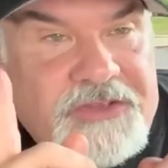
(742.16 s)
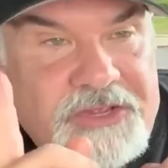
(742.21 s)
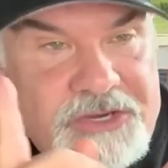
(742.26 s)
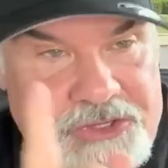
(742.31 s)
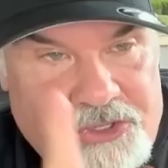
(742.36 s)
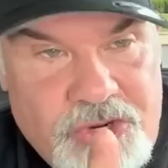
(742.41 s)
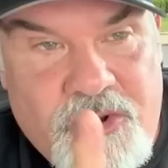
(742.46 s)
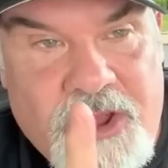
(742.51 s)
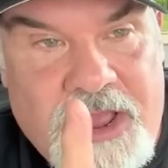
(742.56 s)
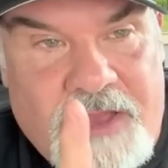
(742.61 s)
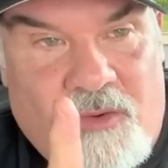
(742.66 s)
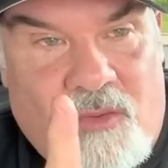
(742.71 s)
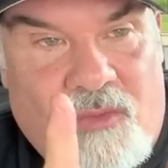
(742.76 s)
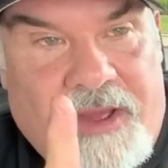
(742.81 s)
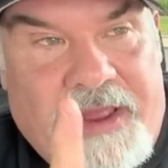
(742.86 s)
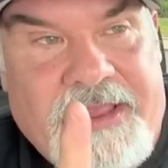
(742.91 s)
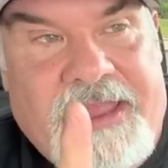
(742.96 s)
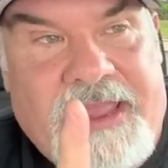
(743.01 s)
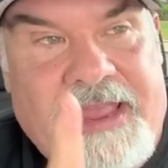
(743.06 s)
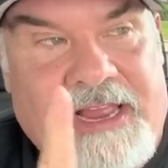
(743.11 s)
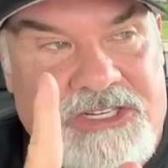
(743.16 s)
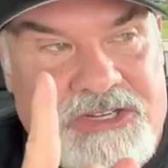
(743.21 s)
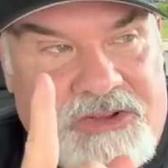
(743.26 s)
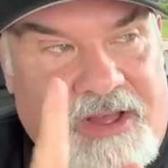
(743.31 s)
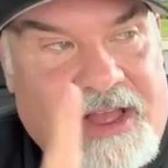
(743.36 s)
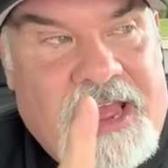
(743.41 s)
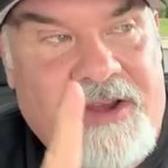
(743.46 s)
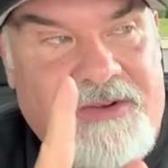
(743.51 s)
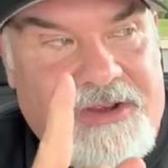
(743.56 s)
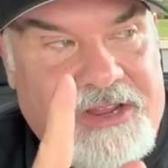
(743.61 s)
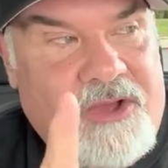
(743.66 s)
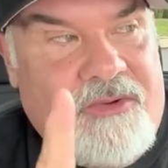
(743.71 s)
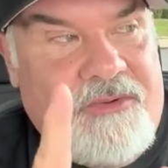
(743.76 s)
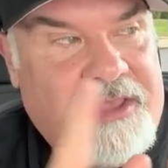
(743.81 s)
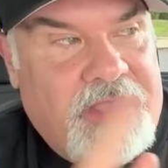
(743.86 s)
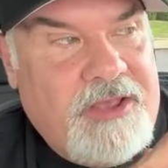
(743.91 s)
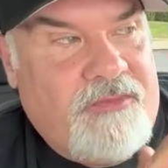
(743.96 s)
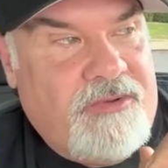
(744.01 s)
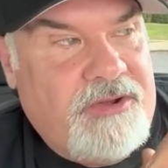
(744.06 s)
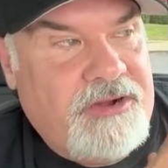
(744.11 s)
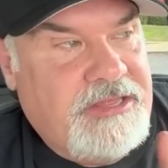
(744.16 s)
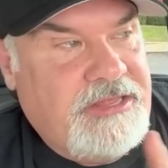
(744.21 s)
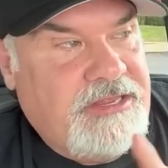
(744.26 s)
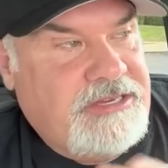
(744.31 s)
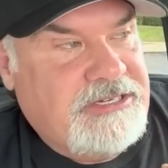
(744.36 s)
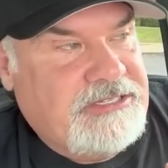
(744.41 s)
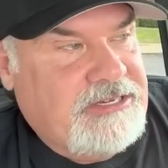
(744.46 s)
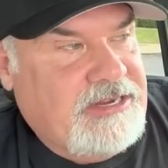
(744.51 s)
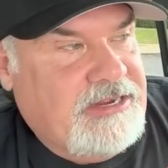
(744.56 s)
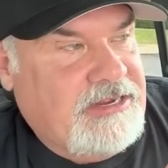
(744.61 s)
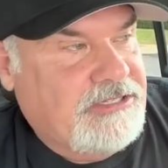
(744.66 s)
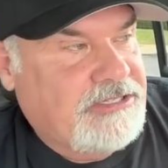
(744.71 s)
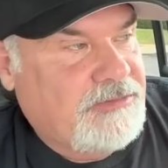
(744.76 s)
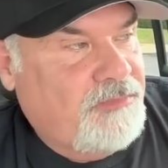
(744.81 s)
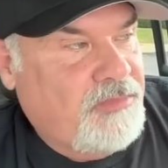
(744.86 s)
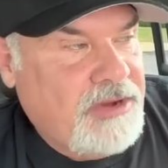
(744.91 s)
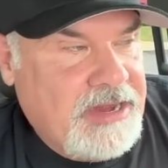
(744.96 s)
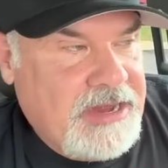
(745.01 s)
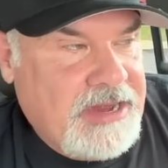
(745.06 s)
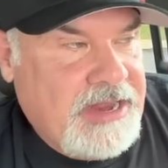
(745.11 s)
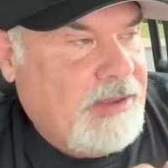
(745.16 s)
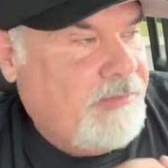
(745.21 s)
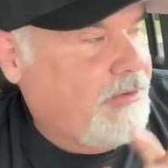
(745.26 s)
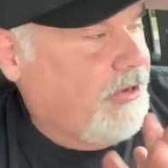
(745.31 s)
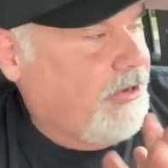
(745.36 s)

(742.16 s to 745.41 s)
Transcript: you do have a White Castle, I'd go get one of these things. Pretty damn